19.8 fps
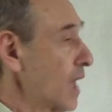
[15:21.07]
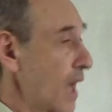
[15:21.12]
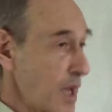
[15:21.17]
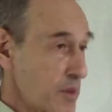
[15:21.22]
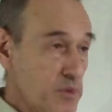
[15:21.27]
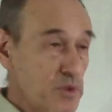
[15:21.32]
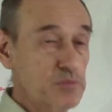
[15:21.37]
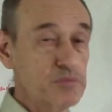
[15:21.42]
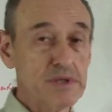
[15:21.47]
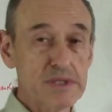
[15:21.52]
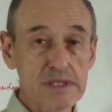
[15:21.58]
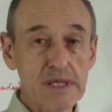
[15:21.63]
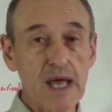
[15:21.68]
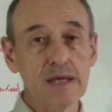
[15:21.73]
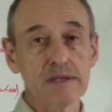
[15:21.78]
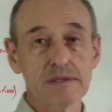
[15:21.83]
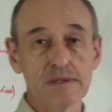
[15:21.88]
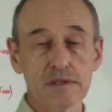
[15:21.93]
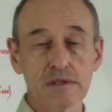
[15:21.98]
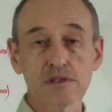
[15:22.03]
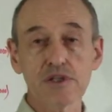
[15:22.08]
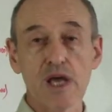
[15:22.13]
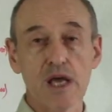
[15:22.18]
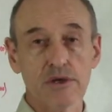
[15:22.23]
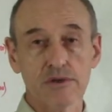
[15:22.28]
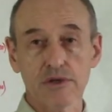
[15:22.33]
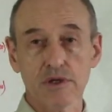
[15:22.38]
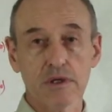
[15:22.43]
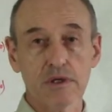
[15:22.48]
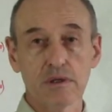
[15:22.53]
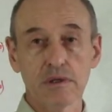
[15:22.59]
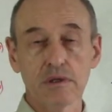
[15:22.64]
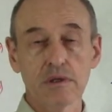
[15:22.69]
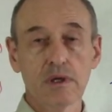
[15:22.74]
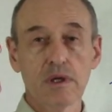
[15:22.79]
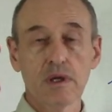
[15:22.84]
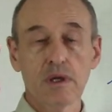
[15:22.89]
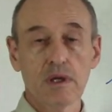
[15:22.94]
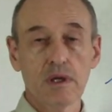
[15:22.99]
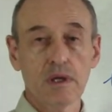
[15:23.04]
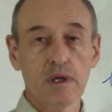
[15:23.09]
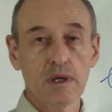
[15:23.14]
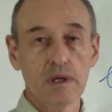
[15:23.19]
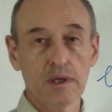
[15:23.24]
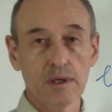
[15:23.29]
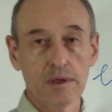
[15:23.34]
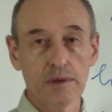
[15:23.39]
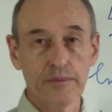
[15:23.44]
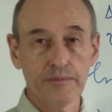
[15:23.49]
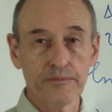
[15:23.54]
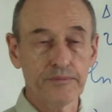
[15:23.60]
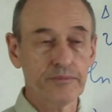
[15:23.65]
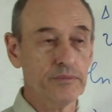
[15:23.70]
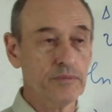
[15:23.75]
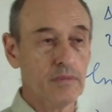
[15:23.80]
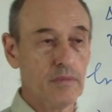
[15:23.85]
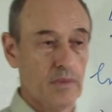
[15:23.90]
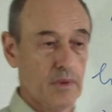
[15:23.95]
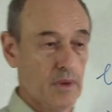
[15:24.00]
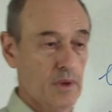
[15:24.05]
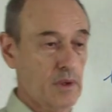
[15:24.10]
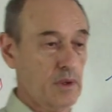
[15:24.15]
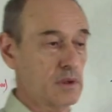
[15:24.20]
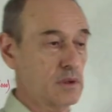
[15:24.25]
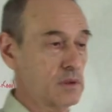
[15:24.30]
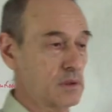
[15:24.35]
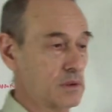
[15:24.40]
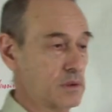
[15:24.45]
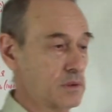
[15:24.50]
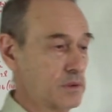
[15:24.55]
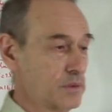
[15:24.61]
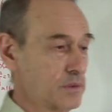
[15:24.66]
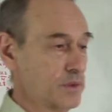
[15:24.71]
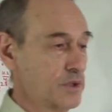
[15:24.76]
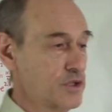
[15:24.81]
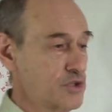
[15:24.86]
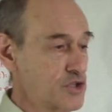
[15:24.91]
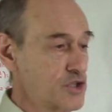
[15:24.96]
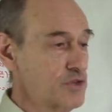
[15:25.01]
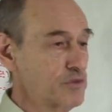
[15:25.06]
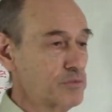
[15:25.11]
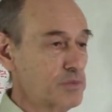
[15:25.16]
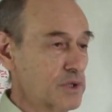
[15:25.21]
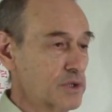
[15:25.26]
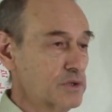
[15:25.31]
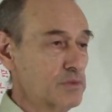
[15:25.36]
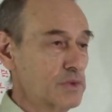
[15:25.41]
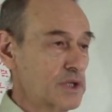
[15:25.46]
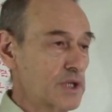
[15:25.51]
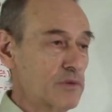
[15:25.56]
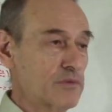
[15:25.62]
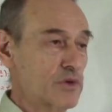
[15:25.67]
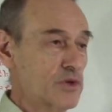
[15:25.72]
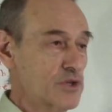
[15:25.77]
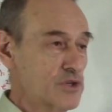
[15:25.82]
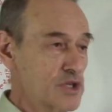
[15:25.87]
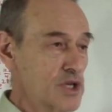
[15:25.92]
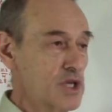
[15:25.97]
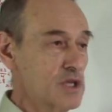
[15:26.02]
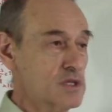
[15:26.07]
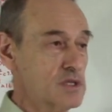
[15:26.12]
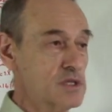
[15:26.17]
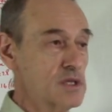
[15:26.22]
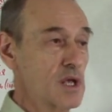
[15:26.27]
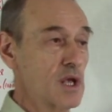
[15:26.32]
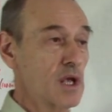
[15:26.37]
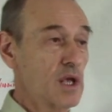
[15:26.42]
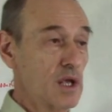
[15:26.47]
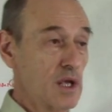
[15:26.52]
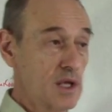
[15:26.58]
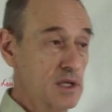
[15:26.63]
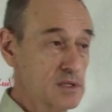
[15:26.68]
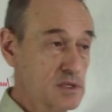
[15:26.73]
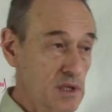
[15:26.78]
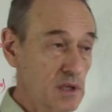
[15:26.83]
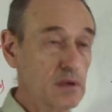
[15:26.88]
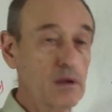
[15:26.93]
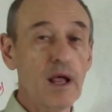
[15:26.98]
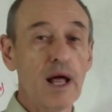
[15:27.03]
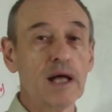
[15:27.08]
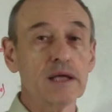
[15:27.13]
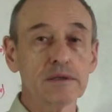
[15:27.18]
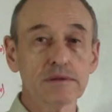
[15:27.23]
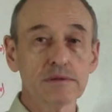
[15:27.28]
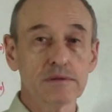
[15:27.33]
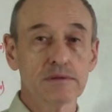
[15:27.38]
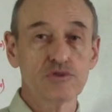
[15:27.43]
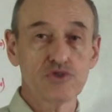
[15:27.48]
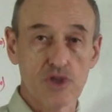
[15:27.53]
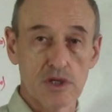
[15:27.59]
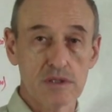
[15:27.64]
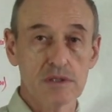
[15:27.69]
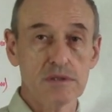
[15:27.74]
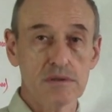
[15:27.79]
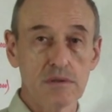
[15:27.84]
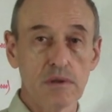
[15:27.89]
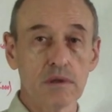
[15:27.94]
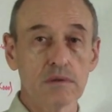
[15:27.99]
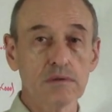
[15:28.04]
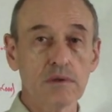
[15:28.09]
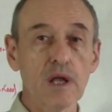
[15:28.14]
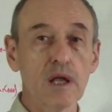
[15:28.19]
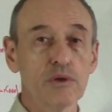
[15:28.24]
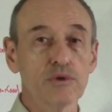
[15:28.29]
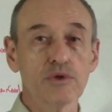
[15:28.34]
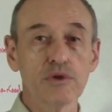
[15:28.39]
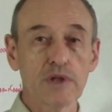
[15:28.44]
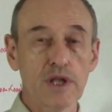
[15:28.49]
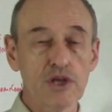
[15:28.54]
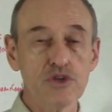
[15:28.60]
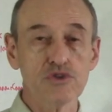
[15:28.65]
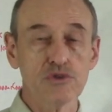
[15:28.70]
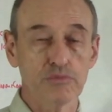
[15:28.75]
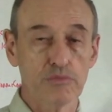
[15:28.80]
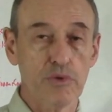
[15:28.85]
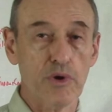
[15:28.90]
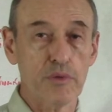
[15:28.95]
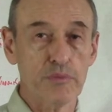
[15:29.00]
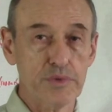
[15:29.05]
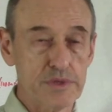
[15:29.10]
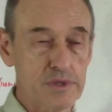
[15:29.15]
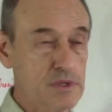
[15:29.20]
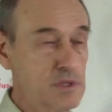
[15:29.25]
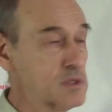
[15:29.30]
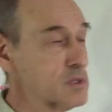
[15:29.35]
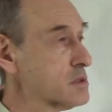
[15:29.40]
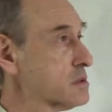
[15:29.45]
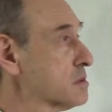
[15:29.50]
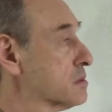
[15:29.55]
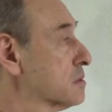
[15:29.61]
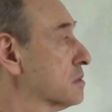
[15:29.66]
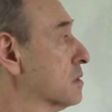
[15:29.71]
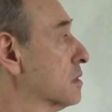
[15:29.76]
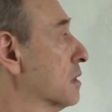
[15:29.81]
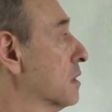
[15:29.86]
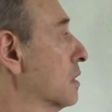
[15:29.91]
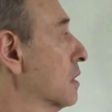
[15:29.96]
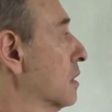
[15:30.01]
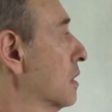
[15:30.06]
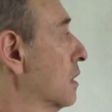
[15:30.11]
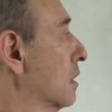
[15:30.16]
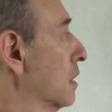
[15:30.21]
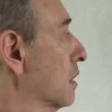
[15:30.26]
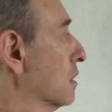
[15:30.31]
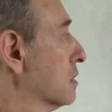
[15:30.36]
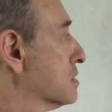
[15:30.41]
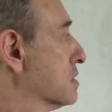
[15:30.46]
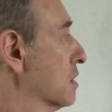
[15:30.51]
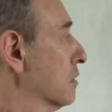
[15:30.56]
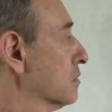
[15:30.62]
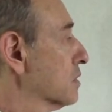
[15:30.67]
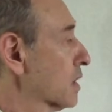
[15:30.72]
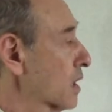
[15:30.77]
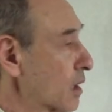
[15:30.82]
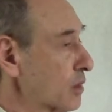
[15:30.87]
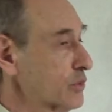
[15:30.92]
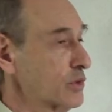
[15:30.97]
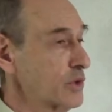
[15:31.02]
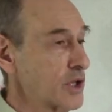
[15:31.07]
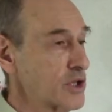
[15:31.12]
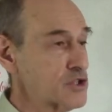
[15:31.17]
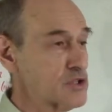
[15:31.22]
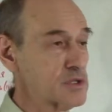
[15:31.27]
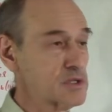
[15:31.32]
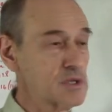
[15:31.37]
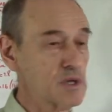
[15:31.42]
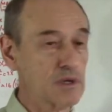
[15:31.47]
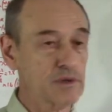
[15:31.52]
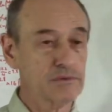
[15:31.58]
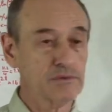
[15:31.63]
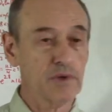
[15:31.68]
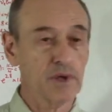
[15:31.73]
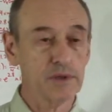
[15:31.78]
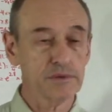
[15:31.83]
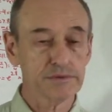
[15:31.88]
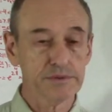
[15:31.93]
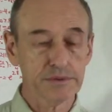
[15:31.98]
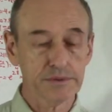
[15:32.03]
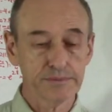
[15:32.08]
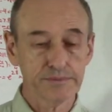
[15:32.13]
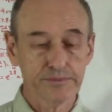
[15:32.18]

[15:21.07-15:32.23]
I mean, besides the technical um, uh, achievement, whatever it is, it's a lot just on calculation purposes. So the calculations are involved.